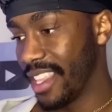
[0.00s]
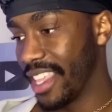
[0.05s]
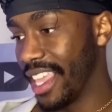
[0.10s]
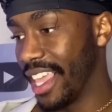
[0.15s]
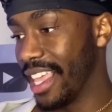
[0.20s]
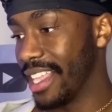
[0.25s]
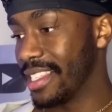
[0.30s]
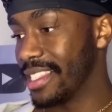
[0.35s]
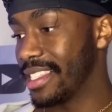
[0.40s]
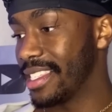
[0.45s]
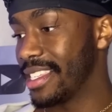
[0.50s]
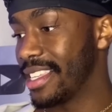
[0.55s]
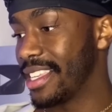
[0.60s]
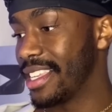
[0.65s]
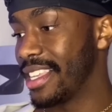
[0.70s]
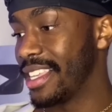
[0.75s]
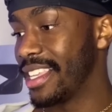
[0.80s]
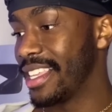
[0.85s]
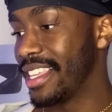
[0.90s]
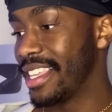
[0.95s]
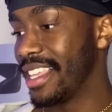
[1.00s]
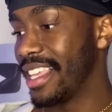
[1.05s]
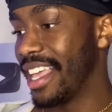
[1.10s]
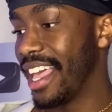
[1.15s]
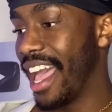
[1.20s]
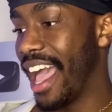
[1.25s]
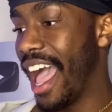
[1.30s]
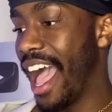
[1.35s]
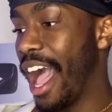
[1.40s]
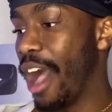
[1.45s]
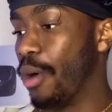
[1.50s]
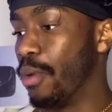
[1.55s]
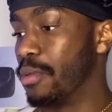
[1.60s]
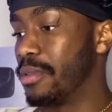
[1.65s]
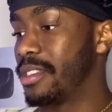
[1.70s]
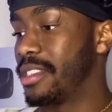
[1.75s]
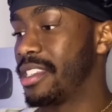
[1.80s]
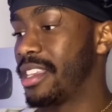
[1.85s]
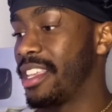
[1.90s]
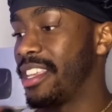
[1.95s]
Get
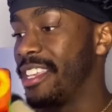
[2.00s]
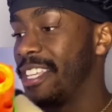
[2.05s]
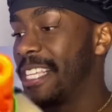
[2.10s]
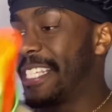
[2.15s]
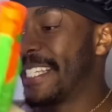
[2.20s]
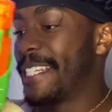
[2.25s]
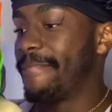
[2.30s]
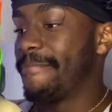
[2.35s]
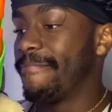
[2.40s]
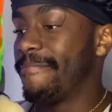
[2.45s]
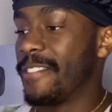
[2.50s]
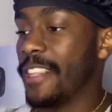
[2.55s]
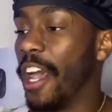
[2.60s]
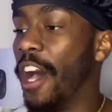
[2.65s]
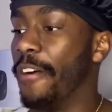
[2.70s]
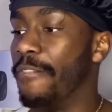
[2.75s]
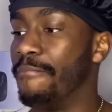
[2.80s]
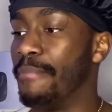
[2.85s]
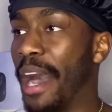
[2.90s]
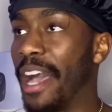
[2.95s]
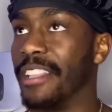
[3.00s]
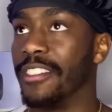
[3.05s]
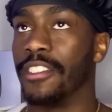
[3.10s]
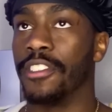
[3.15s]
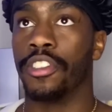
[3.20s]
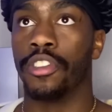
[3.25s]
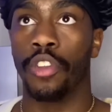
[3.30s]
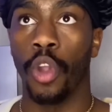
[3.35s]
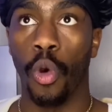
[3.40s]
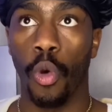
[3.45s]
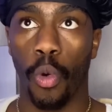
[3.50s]
out of my store.